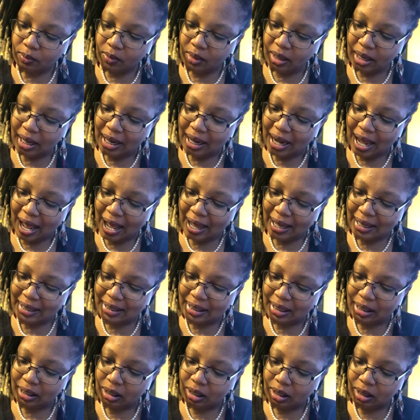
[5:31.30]
And
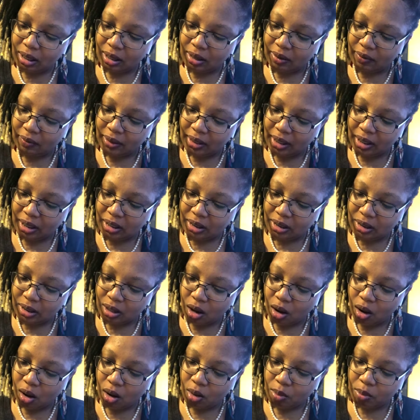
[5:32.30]
Isaac loved
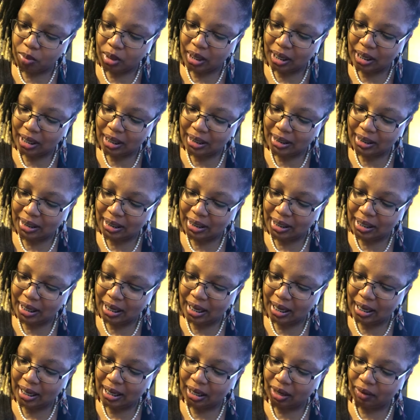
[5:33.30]
Esau because he
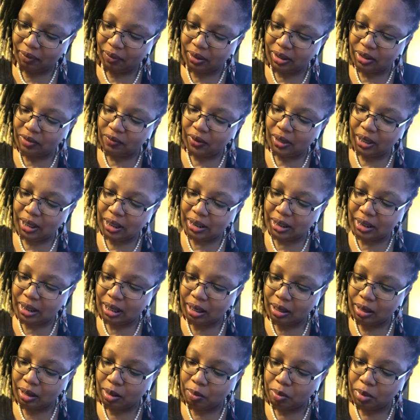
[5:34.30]
did eat of his
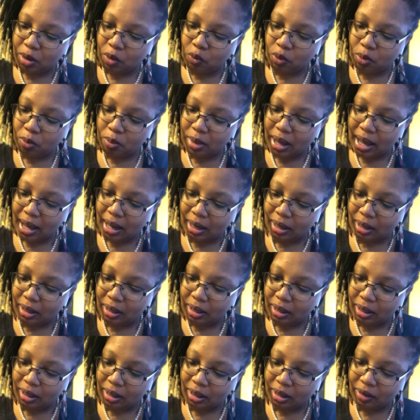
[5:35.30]
venison, but Rebekah
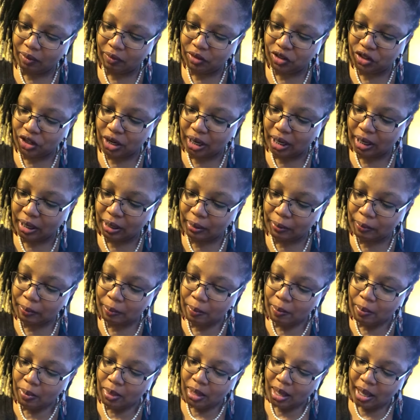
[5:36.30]
loved Jacob.
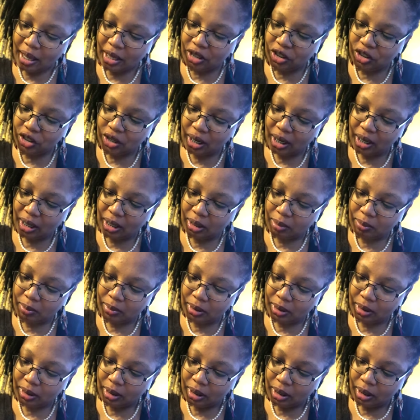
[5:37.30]
And Jacob
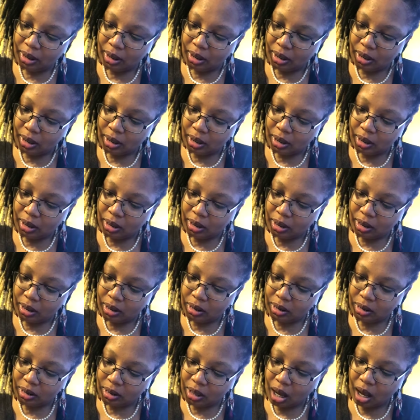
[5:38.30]

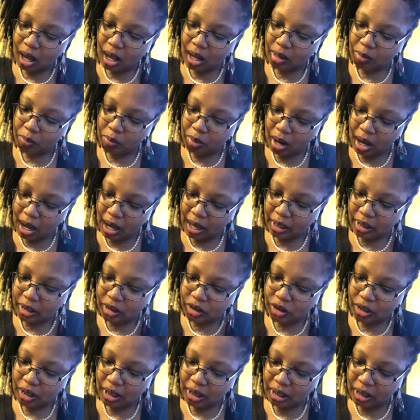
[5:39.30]
sod pottage,
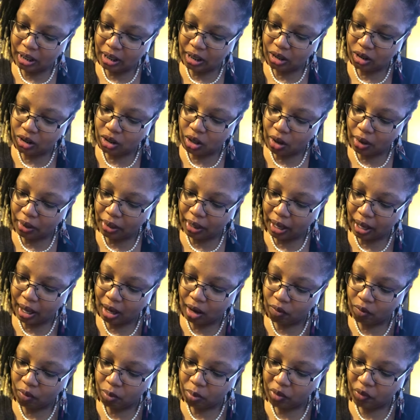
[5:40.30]
and Esau came
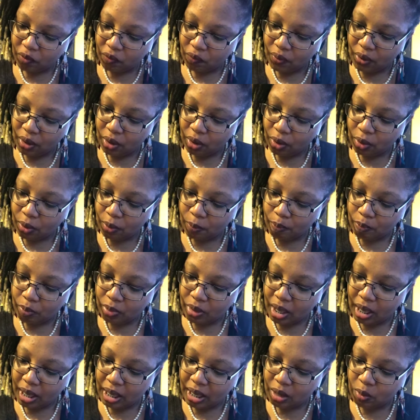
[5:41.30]
from the field,
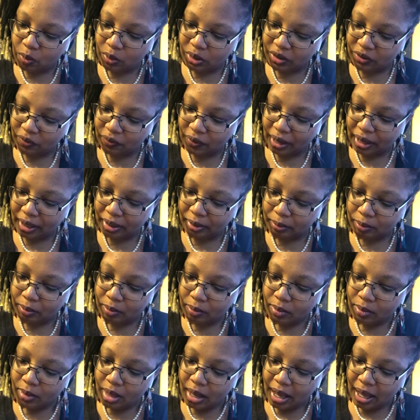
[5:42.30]
and he was faint.
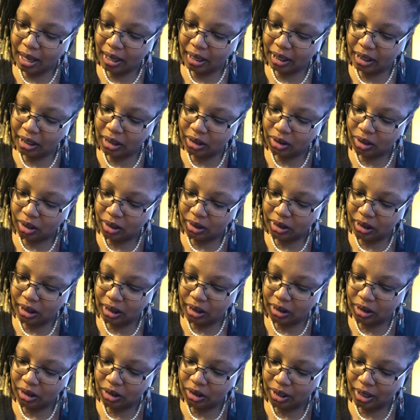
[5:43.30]
And Esau said
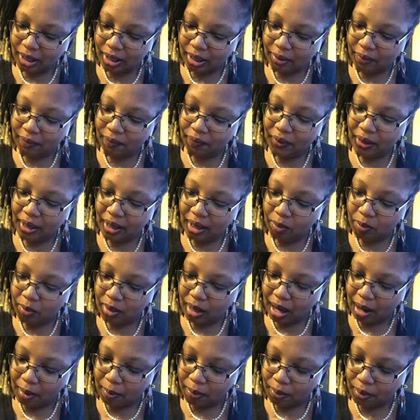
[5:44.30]
to Jacob, Feed me,
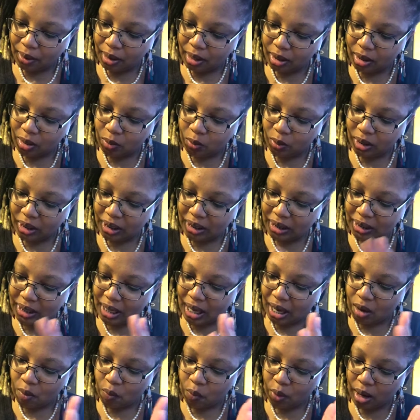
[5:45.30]
I pray thee, with the
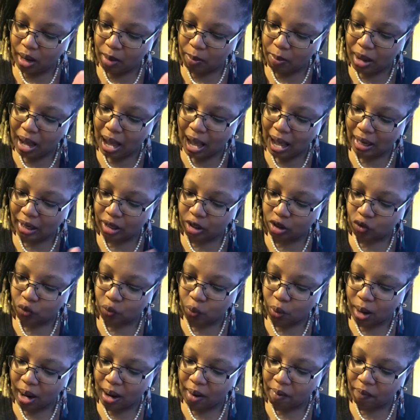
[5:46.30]
same red pottage,
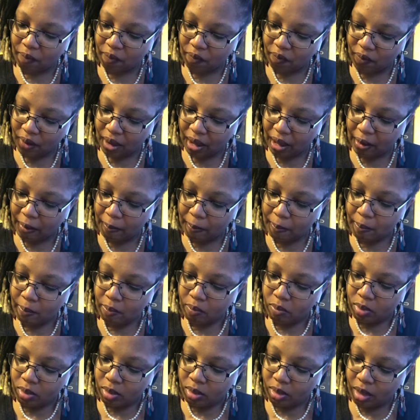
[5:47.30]
for I am faint.
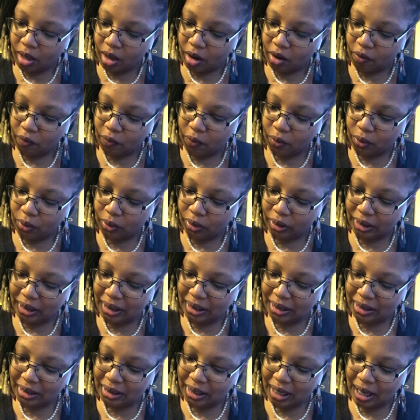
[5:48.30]
Therefore
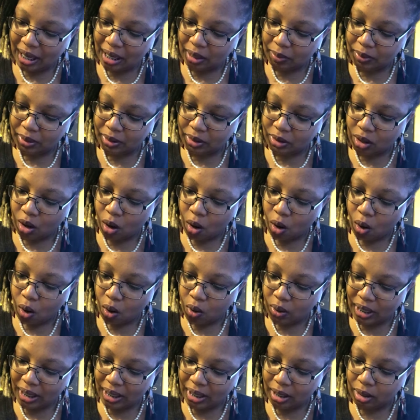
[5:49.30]
his name is
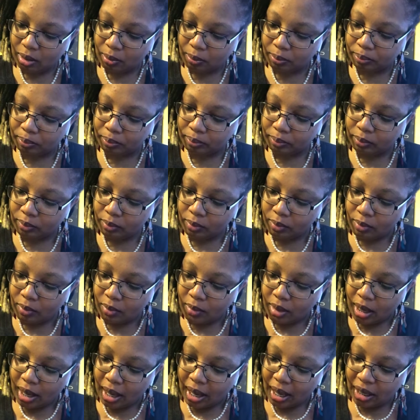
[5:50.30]
called Edom.
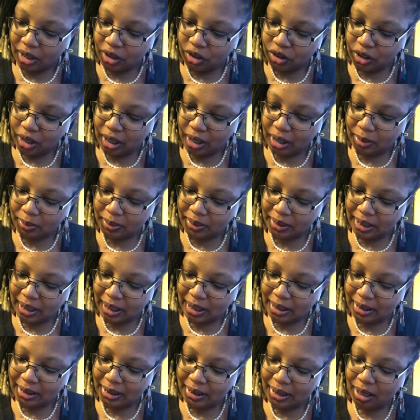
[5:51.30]
And Jacob
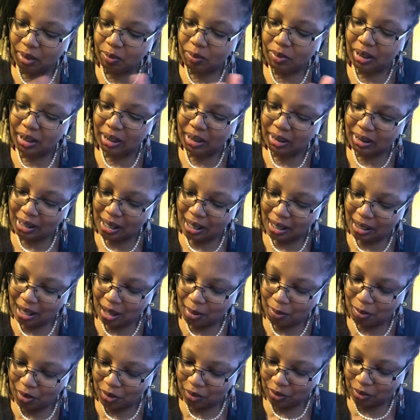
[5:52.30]
said, Sell me this day thy
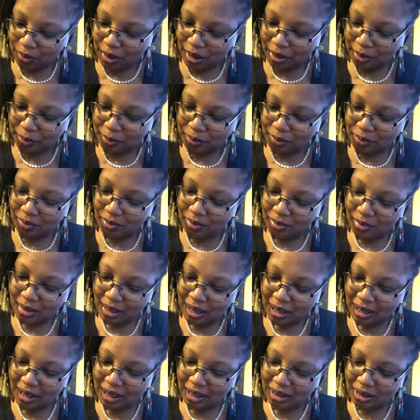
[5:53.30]
birthright.
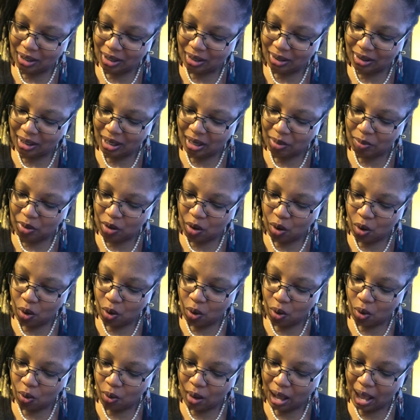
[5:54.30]
And Esau said,
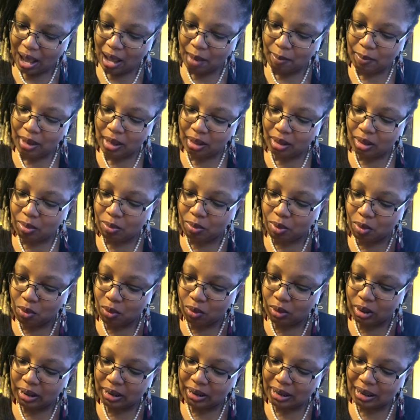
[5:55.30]
Behold, I am at the
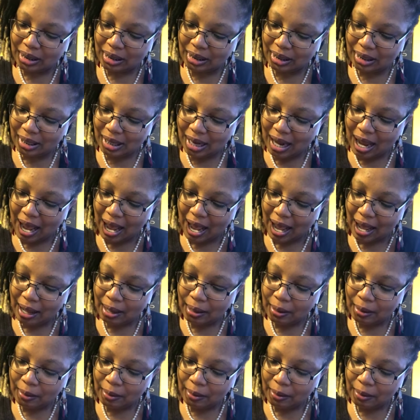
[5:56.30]
point to die.